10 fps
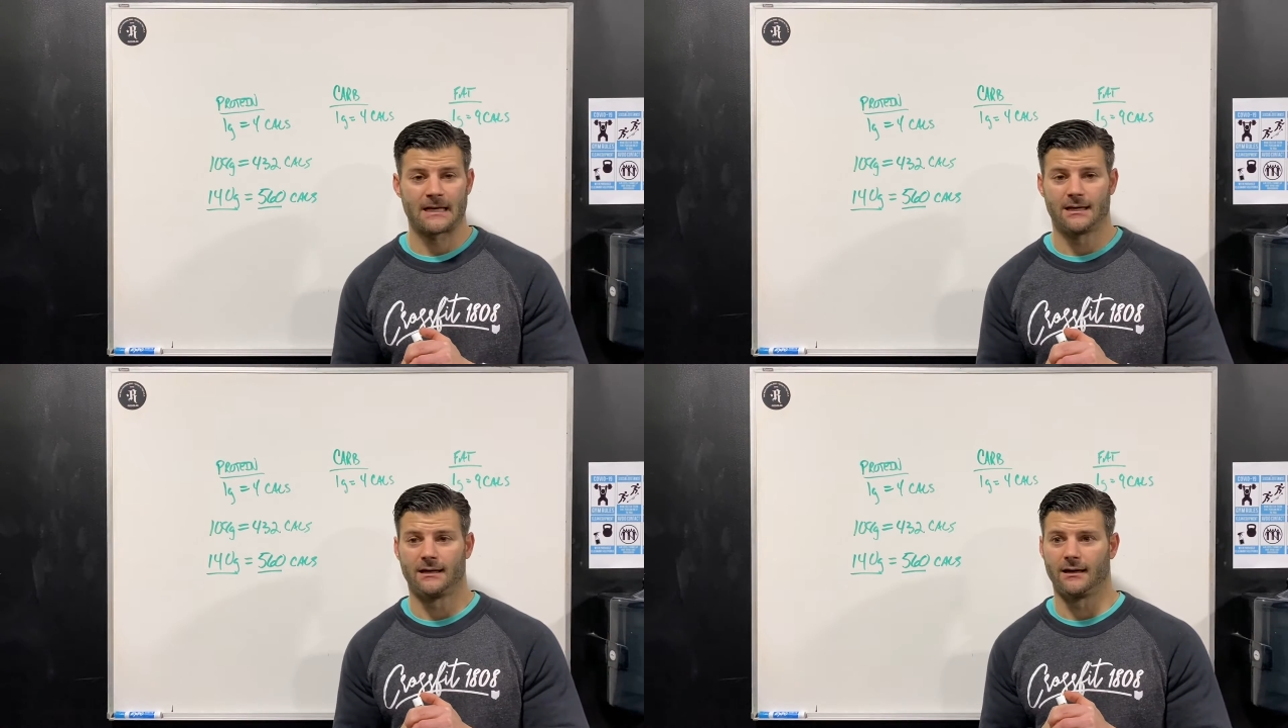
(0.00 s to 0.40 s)

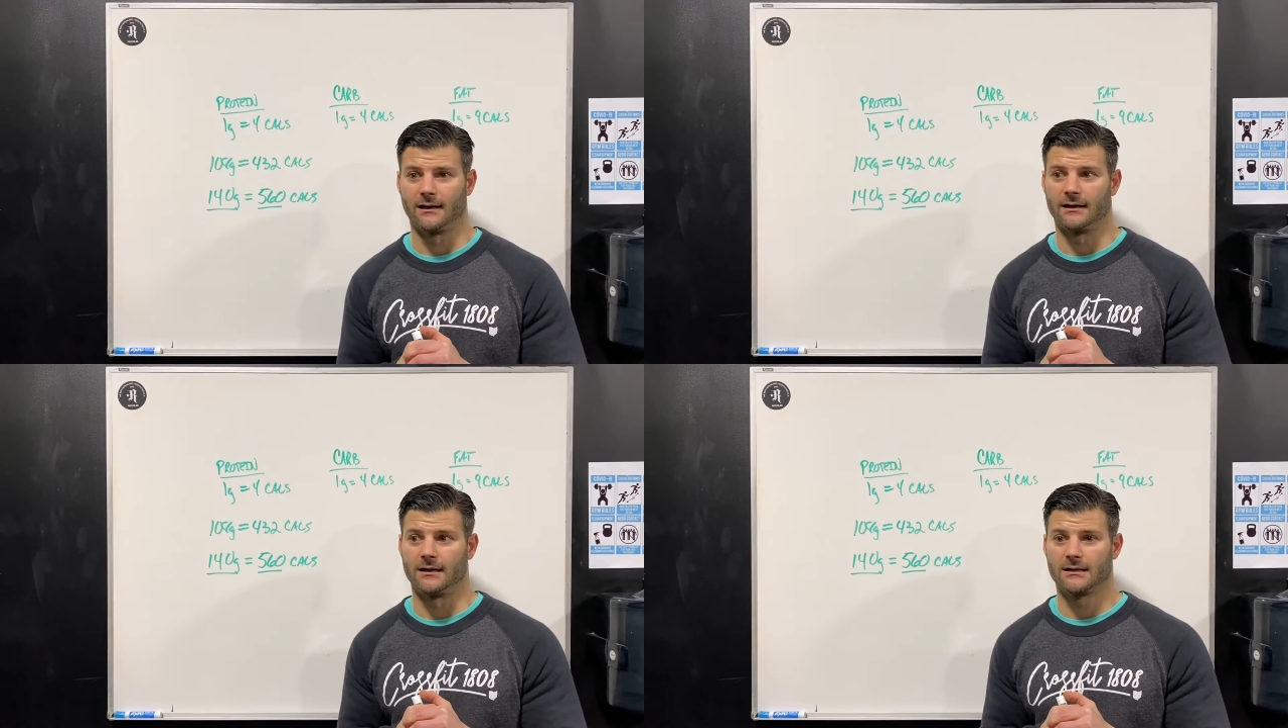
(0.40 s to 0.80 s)

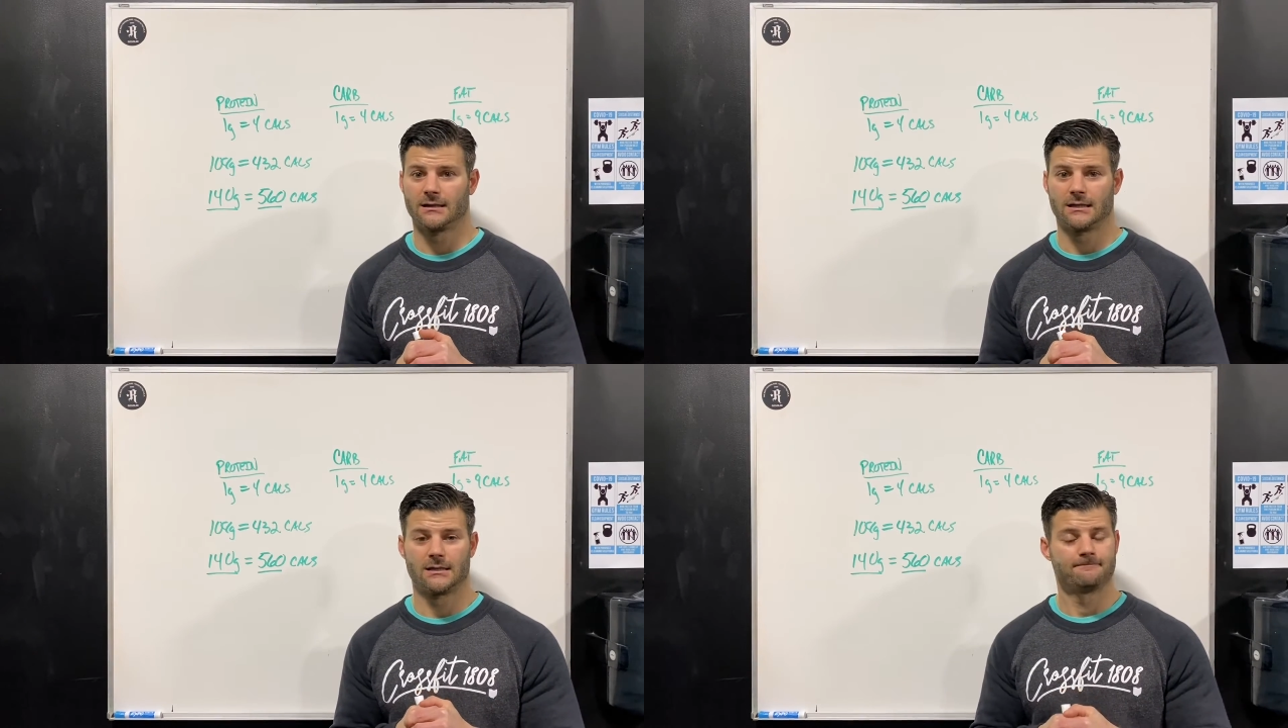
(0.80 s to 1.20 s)
And
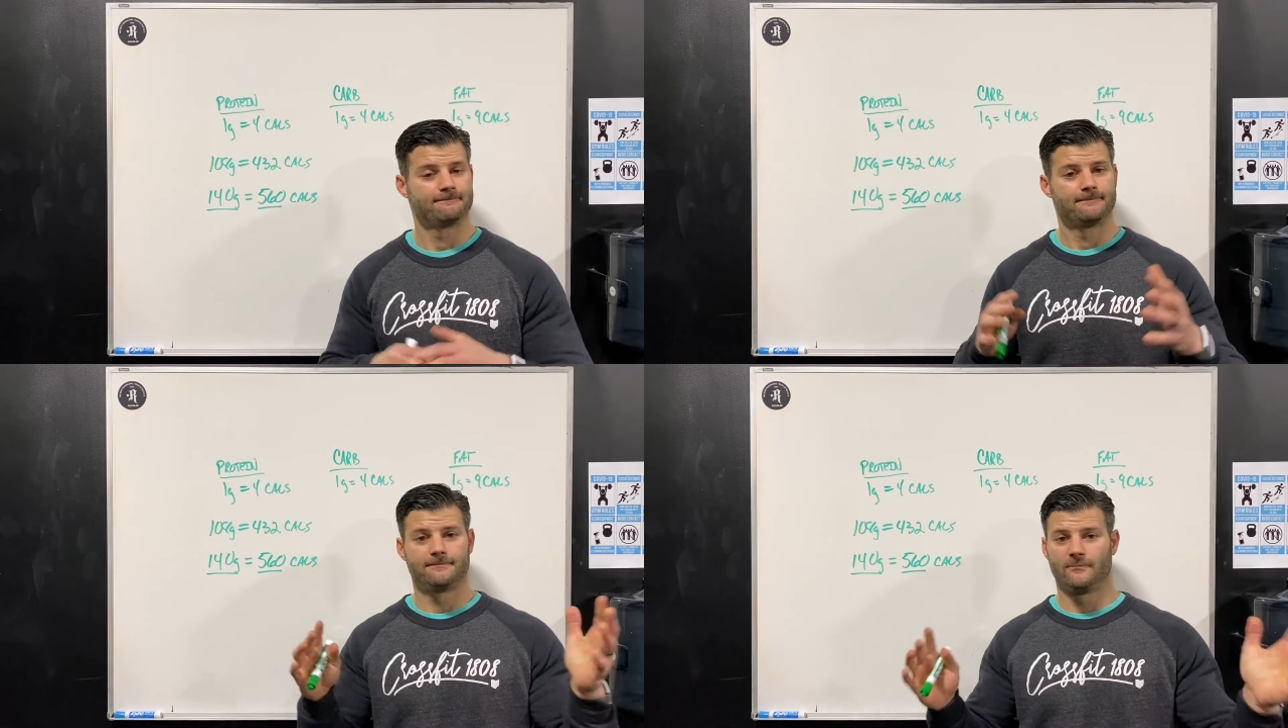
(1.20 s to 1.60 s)

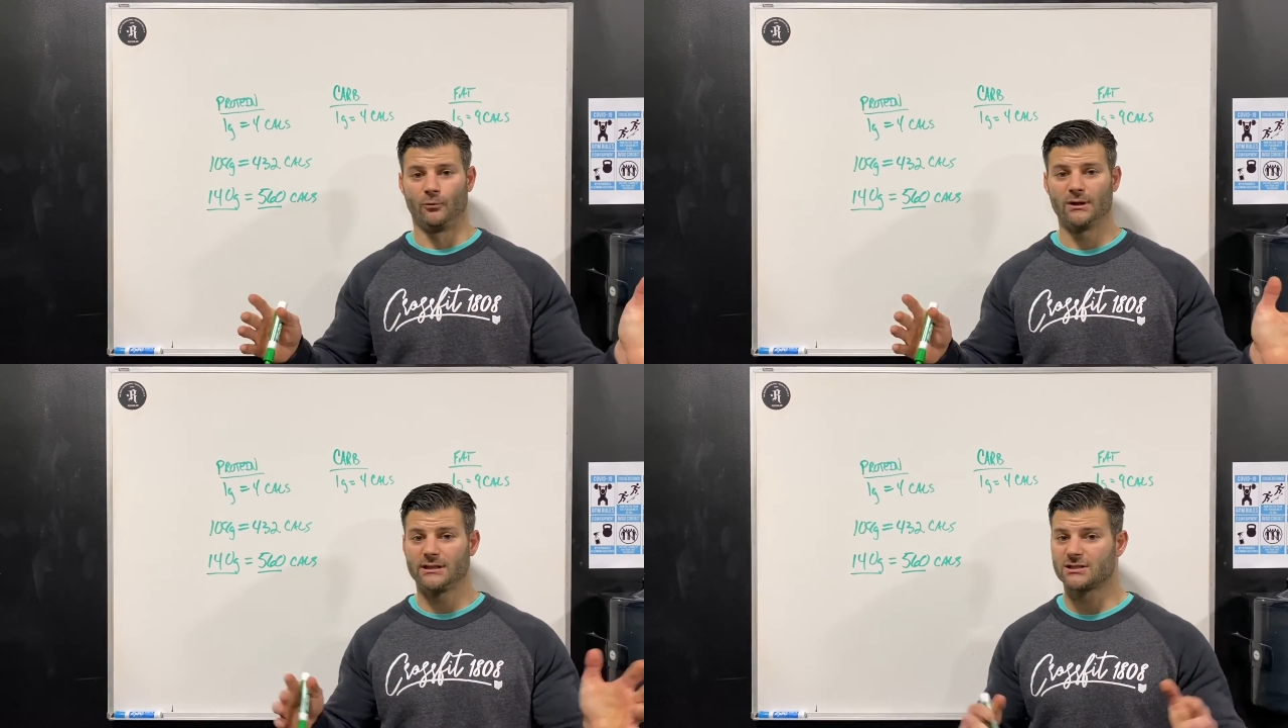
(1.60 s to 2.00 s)

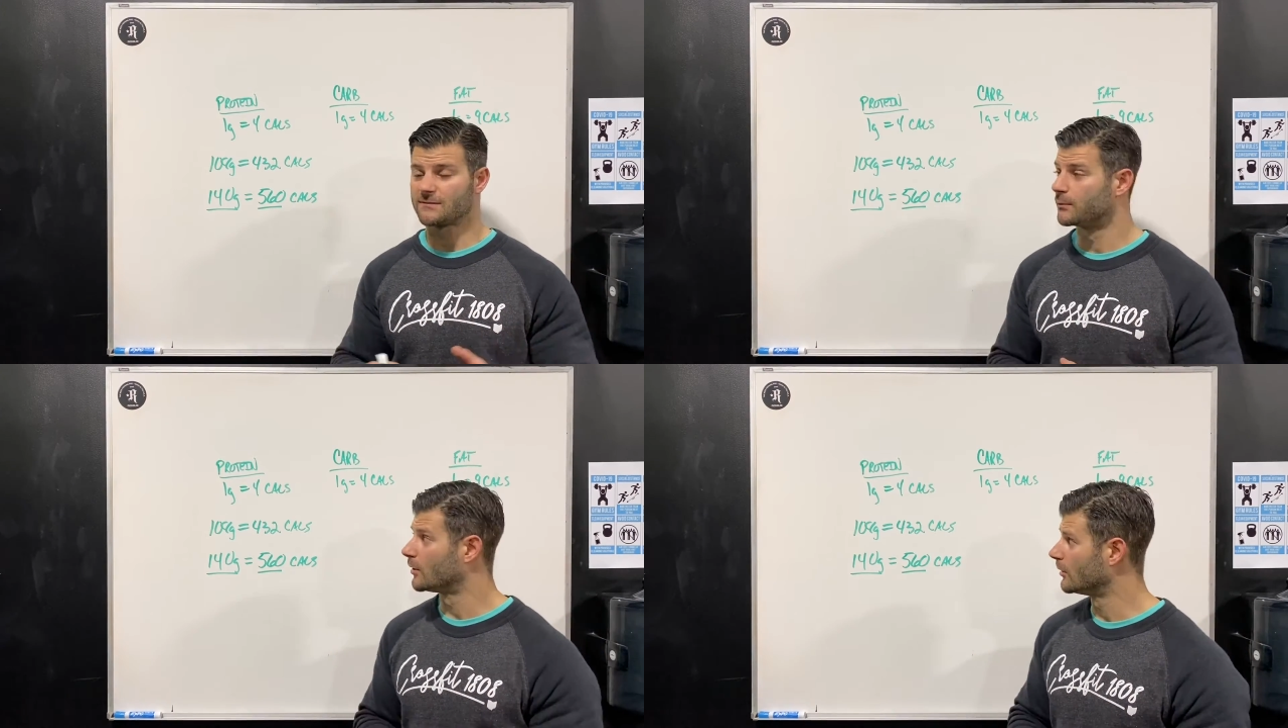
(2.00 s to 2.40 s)
really just
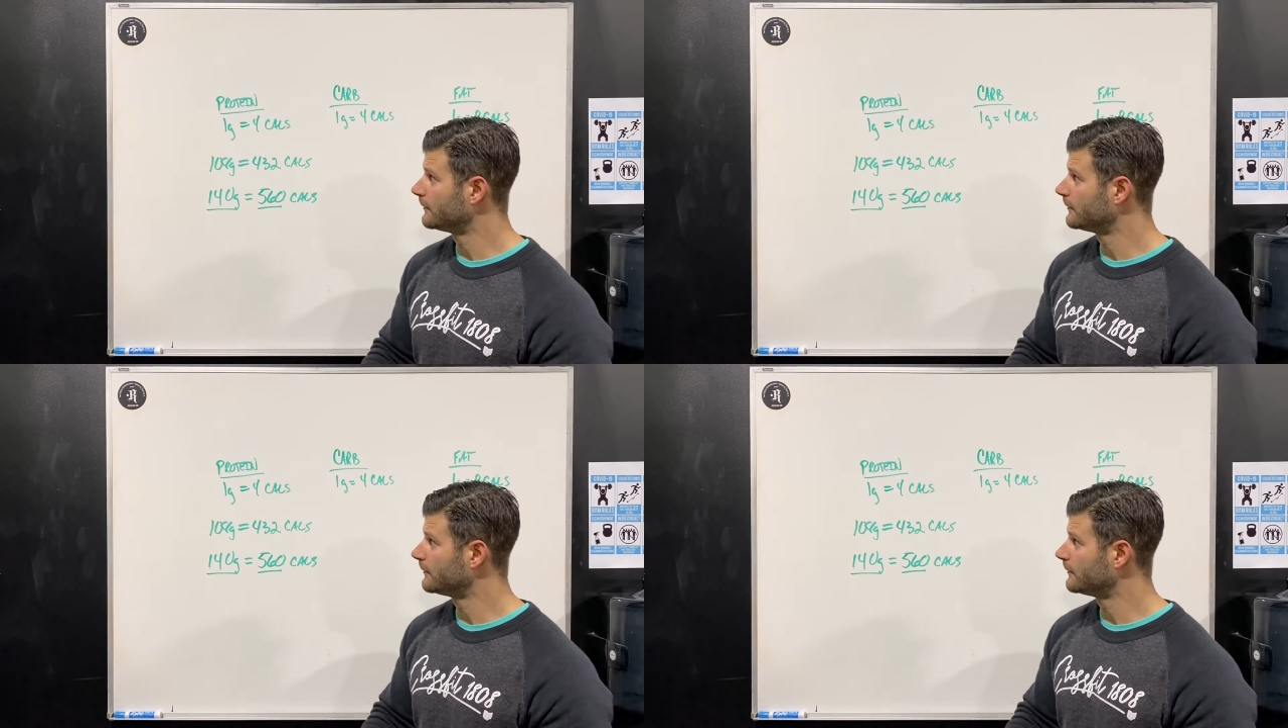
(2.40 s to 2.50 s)
for her,